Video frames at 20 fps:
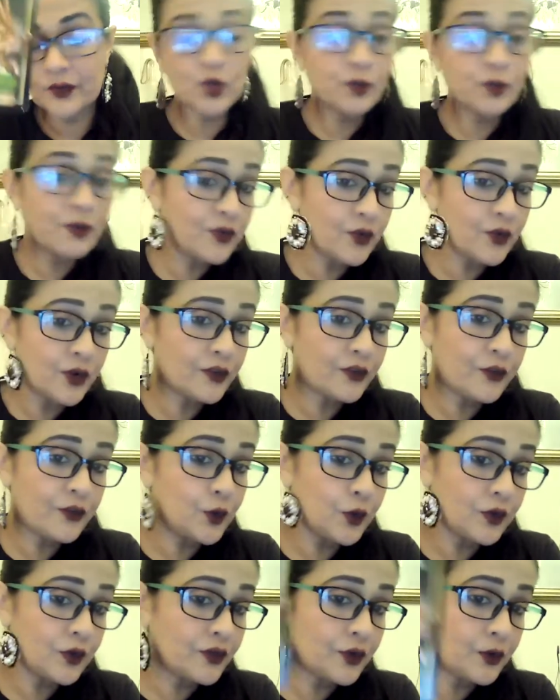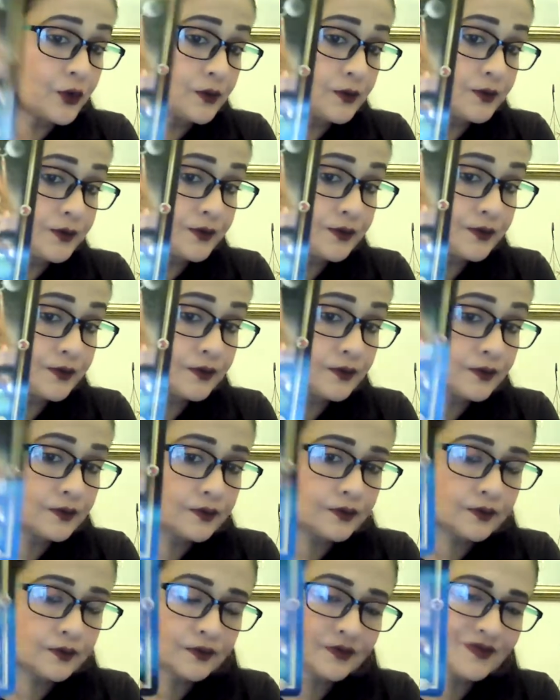Could be for a few of you.
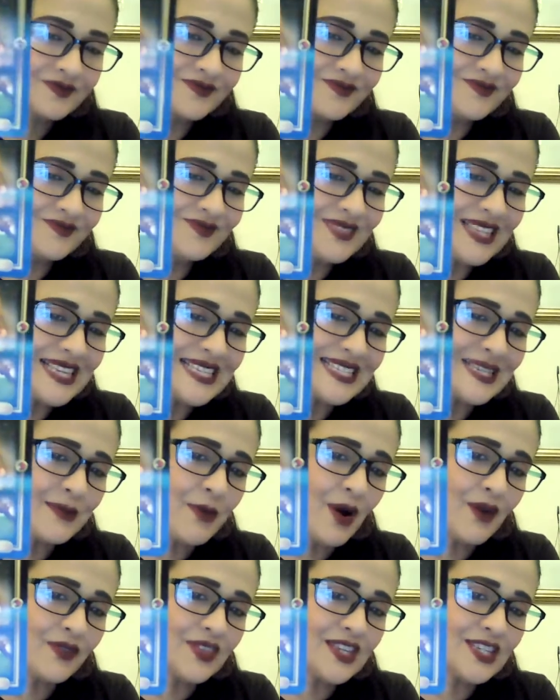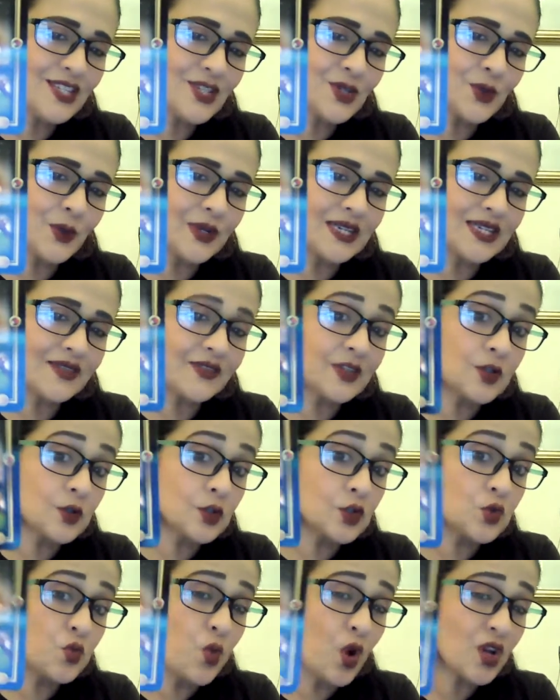Somehow, these two
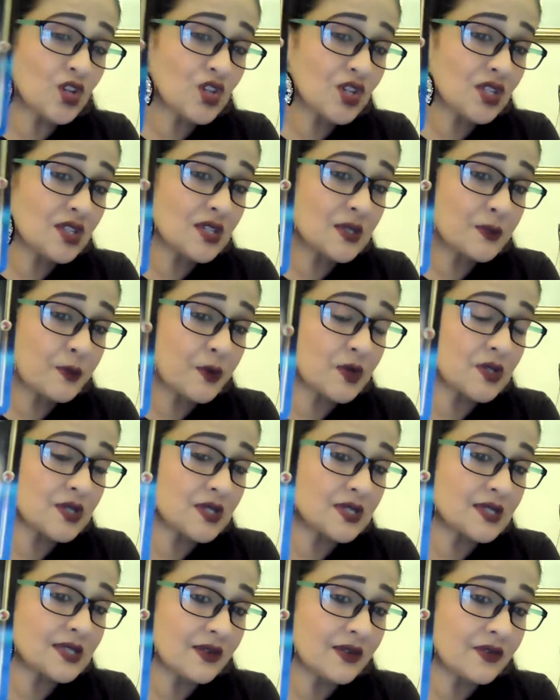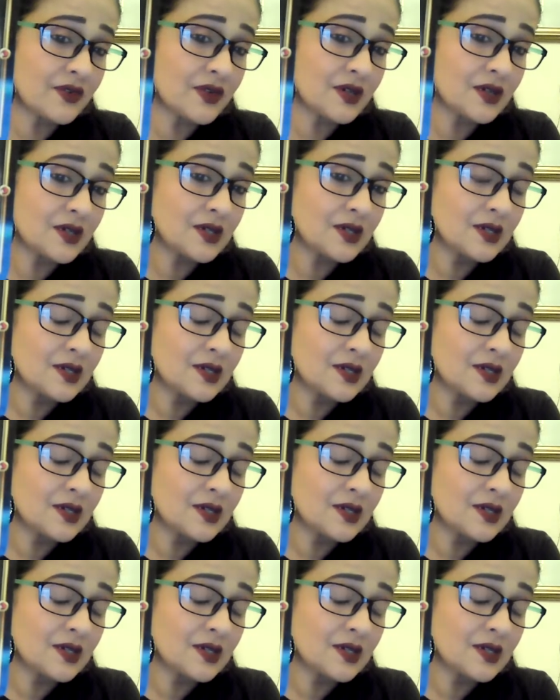individuals watching this person suffer.